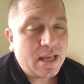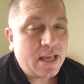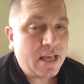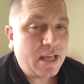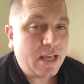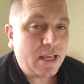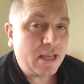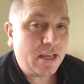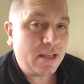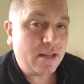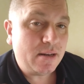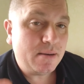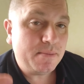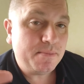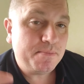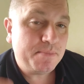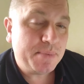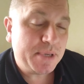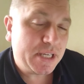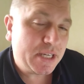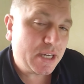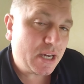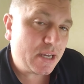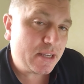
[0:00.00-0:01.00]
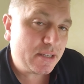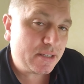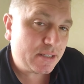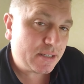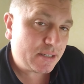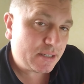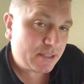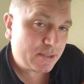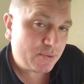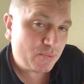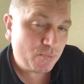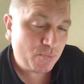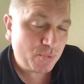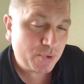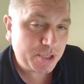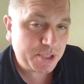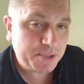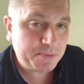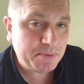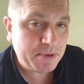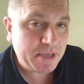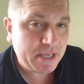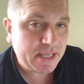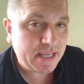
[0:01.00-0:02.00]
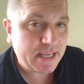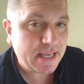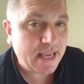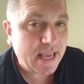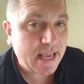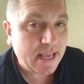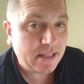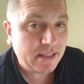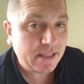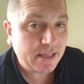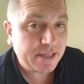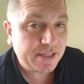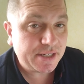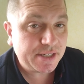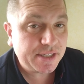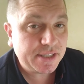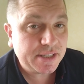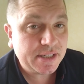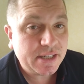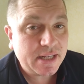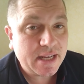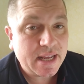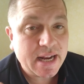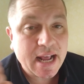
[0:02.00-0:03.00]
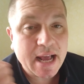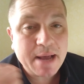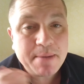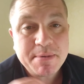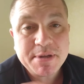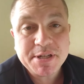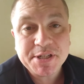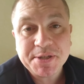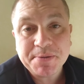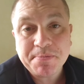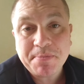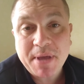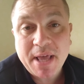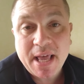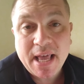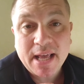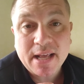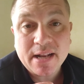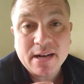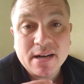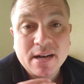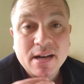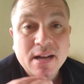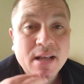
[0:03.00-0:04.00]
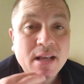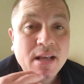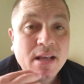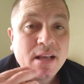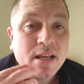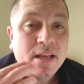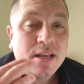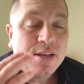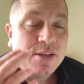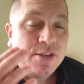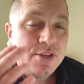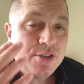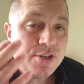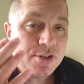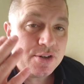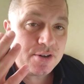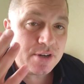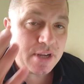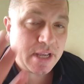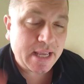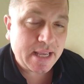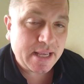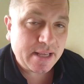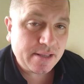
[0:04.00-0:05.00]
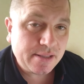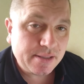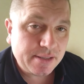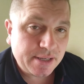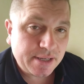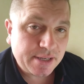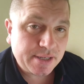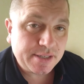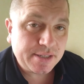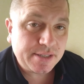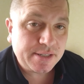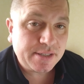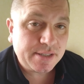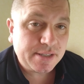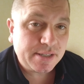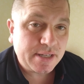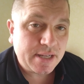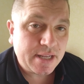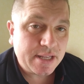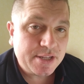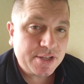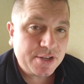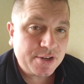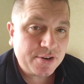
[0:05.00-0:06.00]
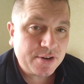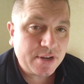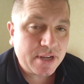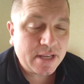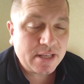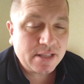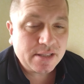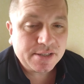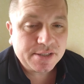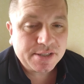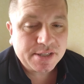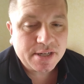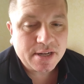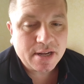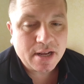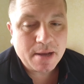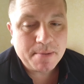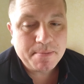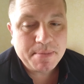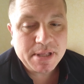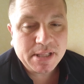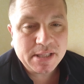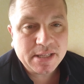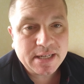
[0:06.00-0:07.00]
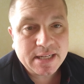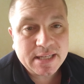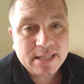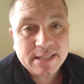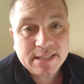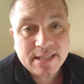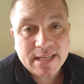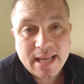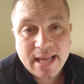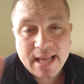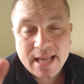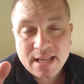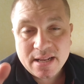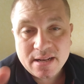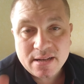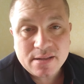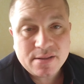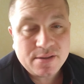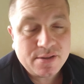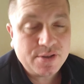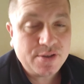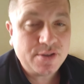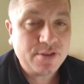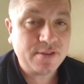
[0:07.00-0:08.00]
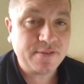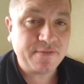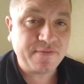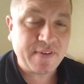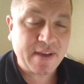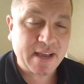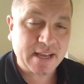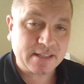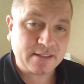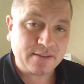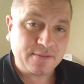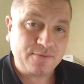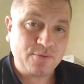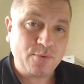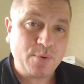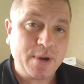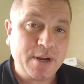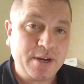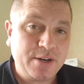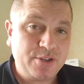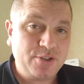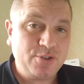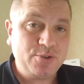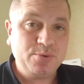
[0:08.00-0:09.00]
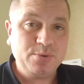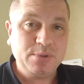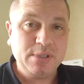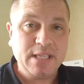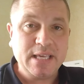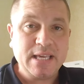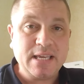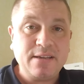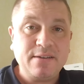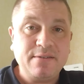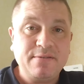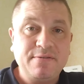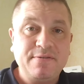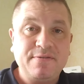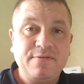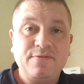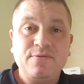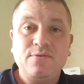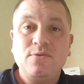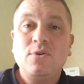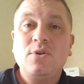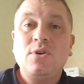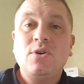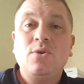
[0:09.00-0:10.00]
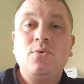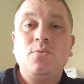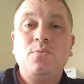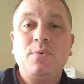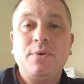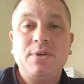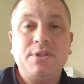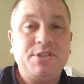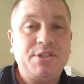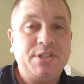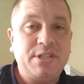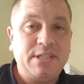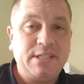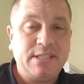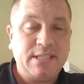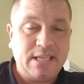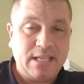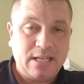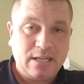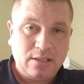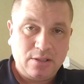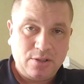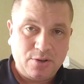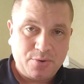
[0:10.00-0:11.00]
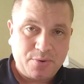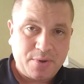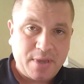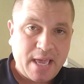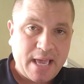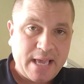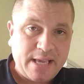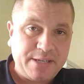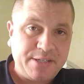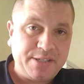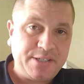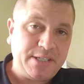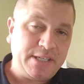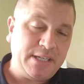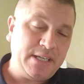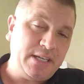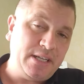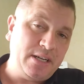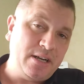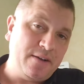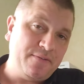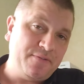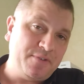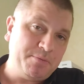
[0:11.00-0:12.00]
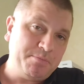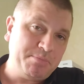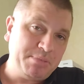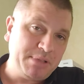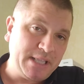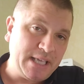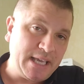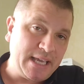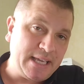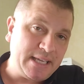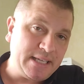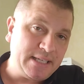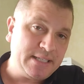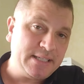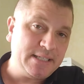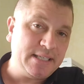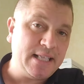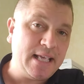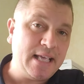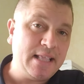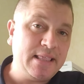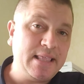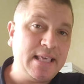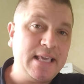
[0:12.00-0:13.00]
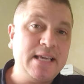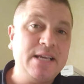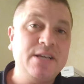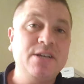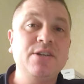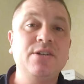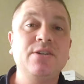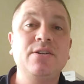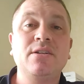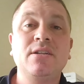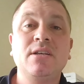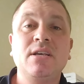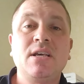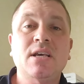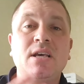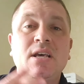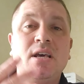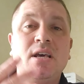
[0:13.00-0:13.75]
And because we're speaking English and I'm in Japan, your English and your English abilities and the fact of where you live, which is in a location of a place that they could